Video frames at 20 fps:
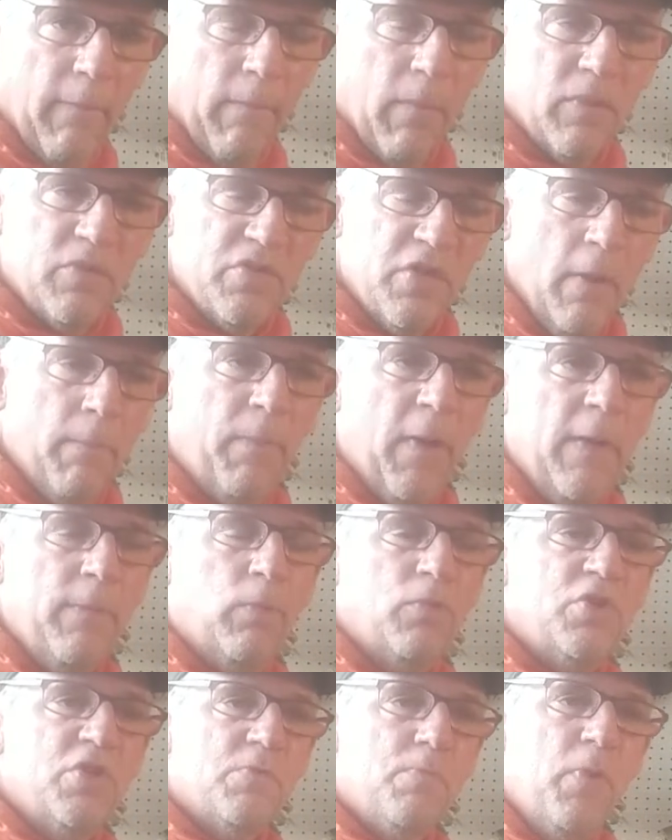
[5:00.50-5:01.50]
some
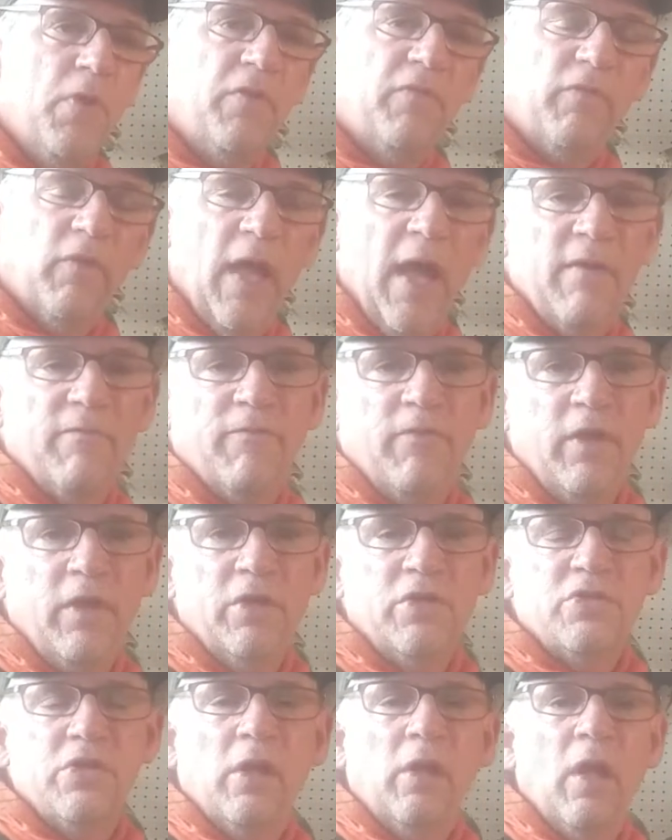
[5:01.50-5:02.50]
people just put a flat
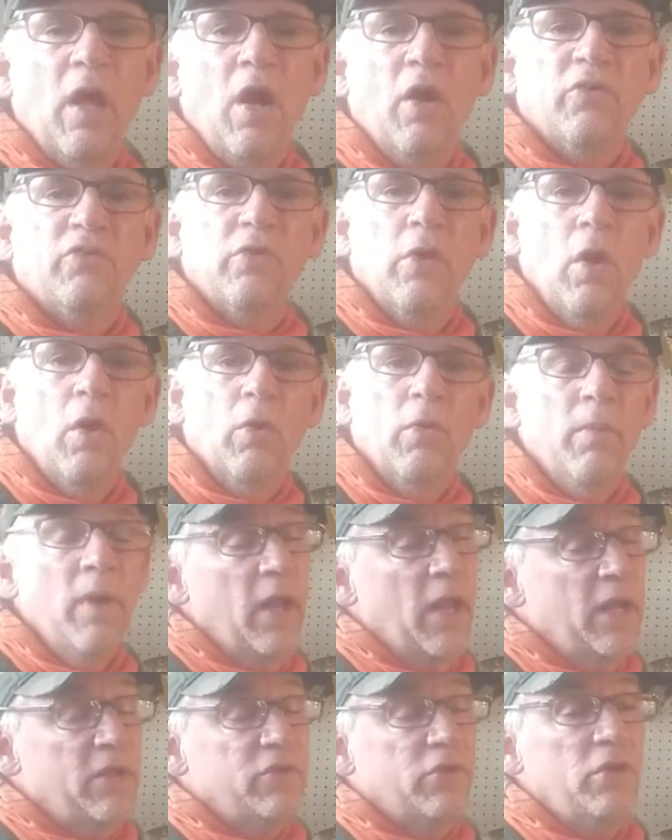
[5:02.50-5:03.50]
finish gloss on them,
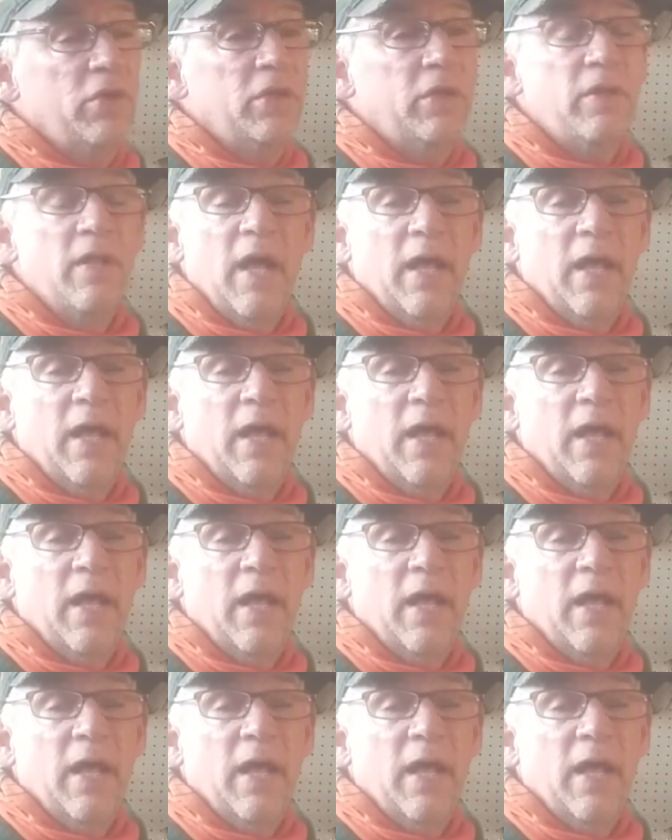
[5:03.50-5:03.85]
and that's good. I